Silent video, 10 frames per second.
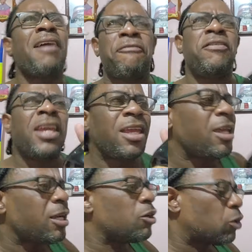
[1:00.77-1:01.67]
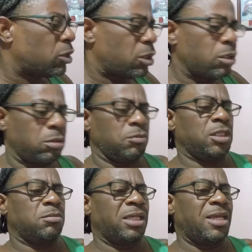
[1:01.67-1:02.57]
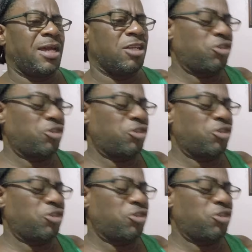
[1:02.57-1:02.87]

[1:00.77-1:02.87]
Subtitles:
feel good. Me can't